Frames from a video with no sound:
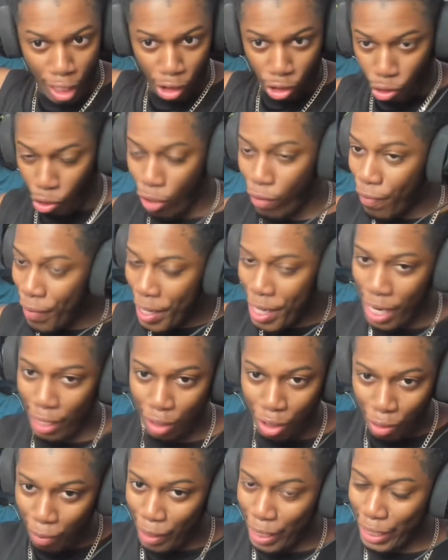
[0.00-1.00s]
Thorfinn
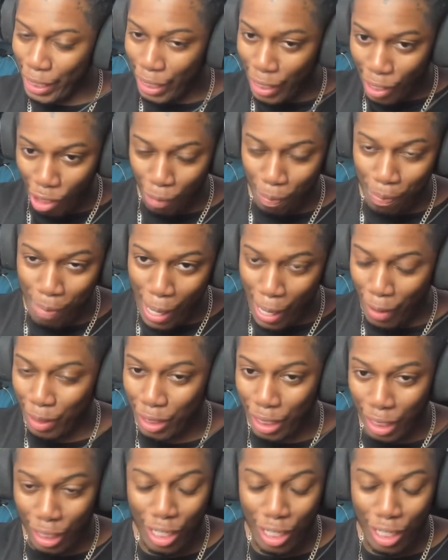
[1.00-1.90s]
not the reason your parents...